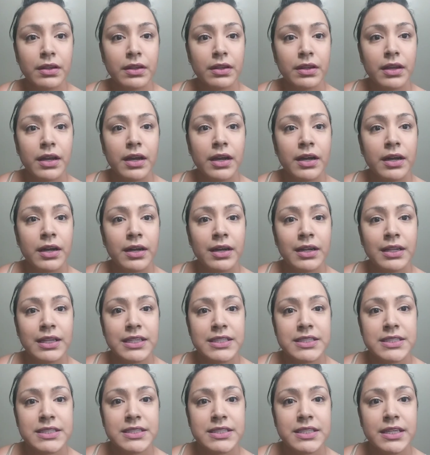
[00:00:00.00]
Um,
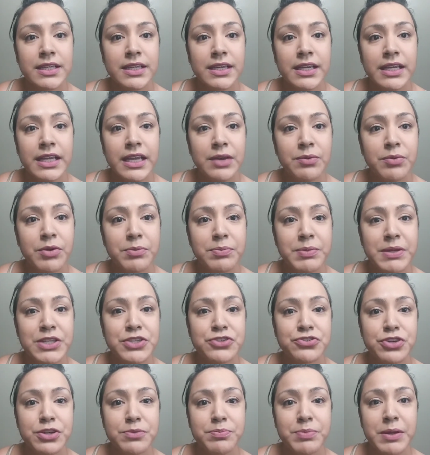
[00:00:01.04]
let's see. He would be
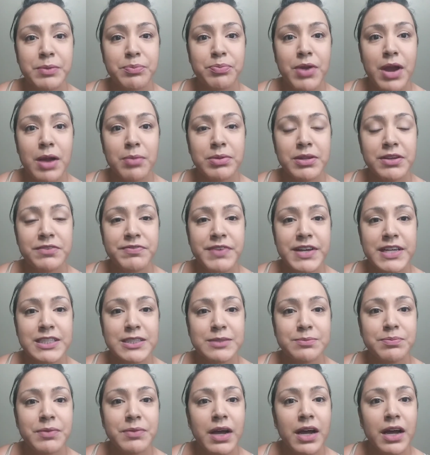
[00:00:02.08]
tripping, probably
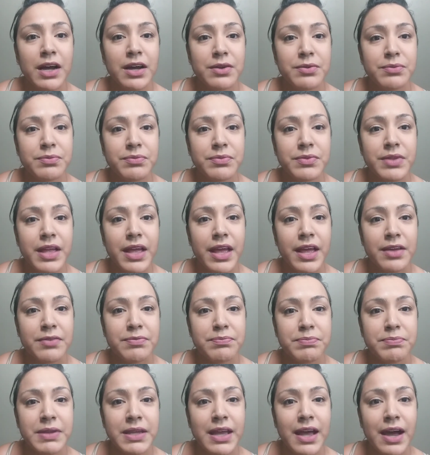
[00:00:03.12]
face um,
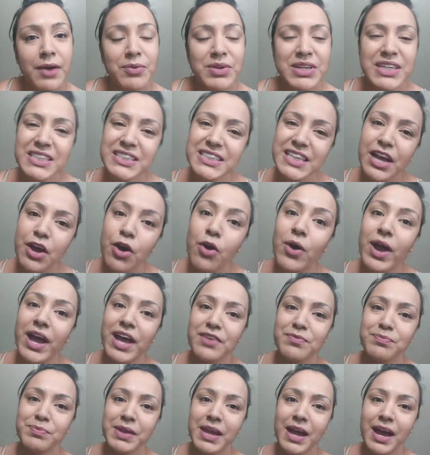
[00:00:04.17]
FBI. What is oh
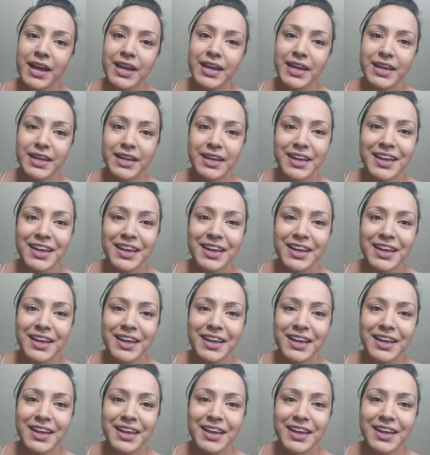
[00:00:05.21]
FBI